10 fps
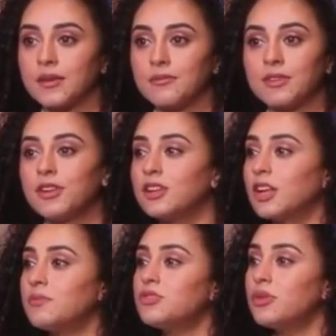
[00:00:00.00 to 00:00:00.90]
But
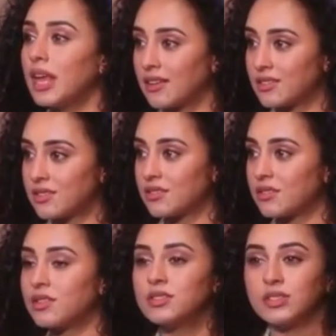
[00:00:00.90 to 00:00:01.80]
when it comes to an
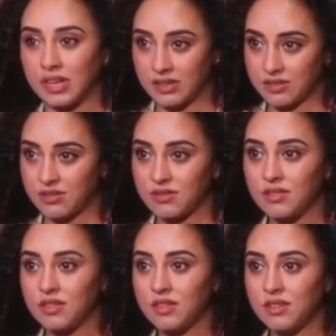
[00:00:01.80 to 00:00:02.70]
actor or a director,
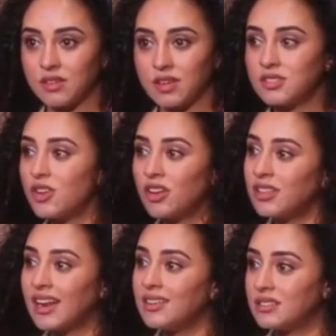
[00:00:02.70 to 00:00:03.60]
it's
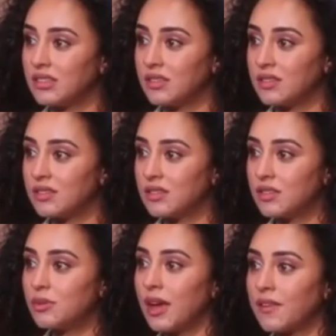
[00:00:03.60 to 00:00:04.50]
not that easy.
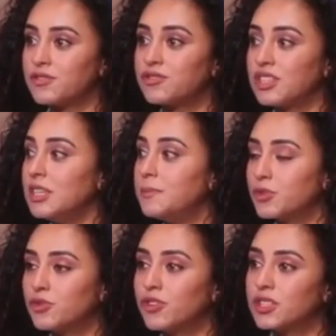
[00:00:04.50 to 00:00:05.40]
You have to really
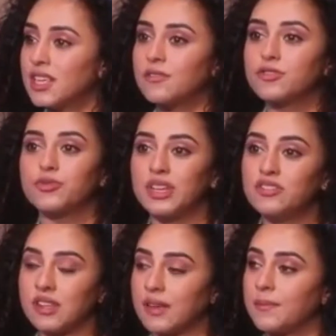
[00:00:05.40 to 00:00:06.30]
prove yourself to
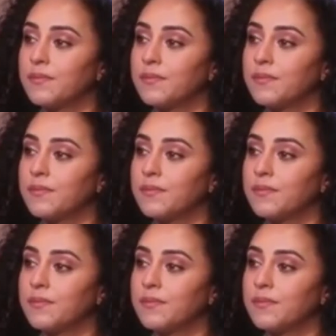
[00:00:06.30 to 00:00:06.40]
reach there.